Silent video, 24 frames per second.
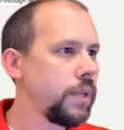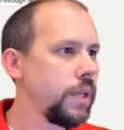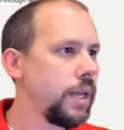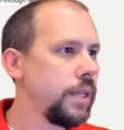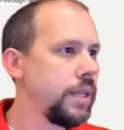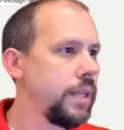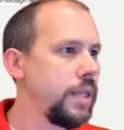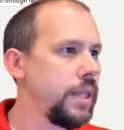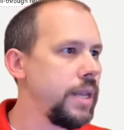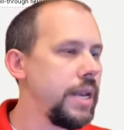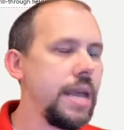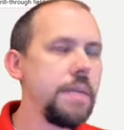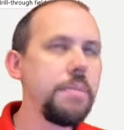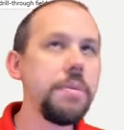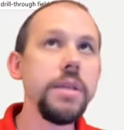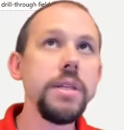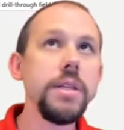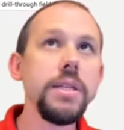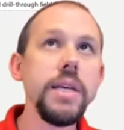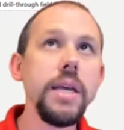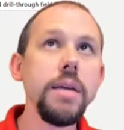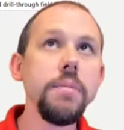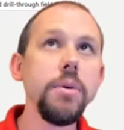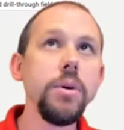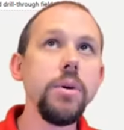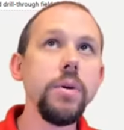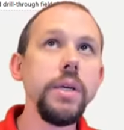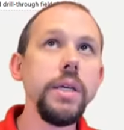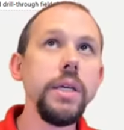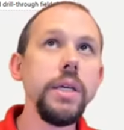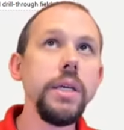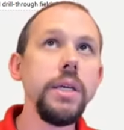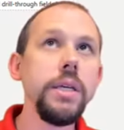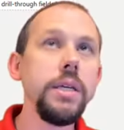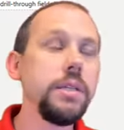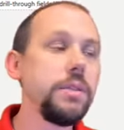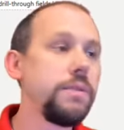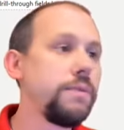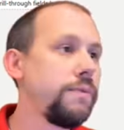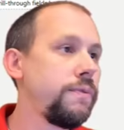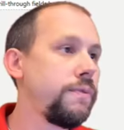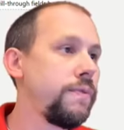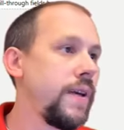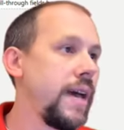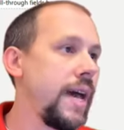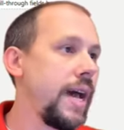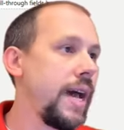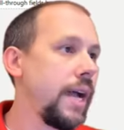and then the name of the table is
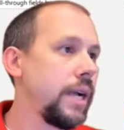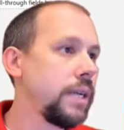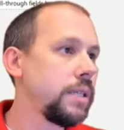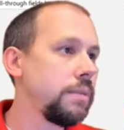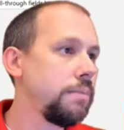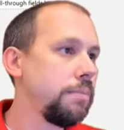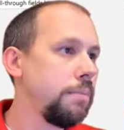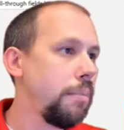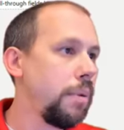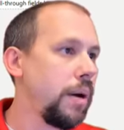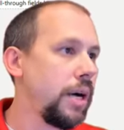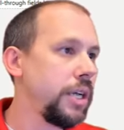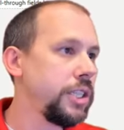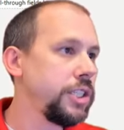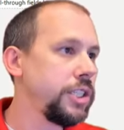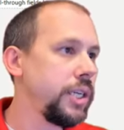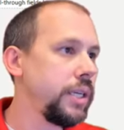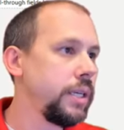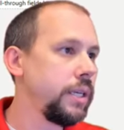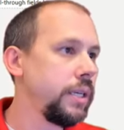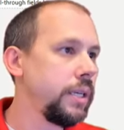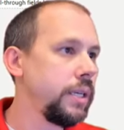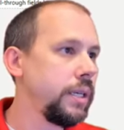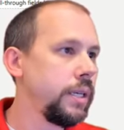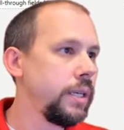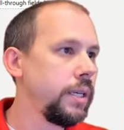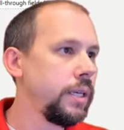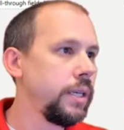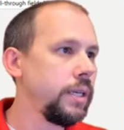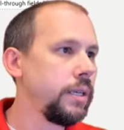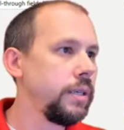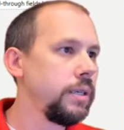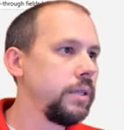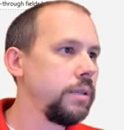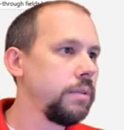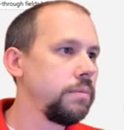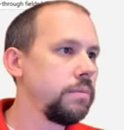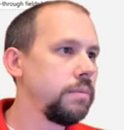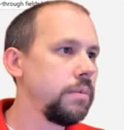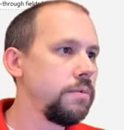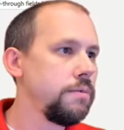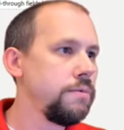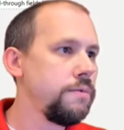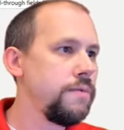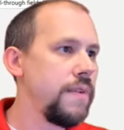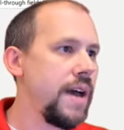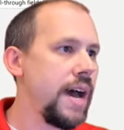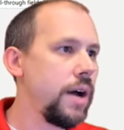fact budget
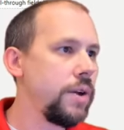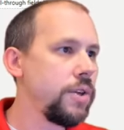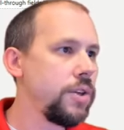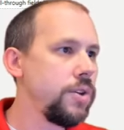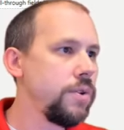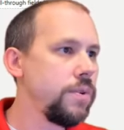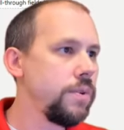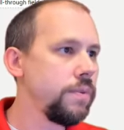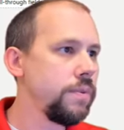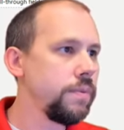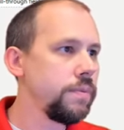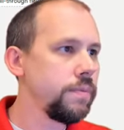value.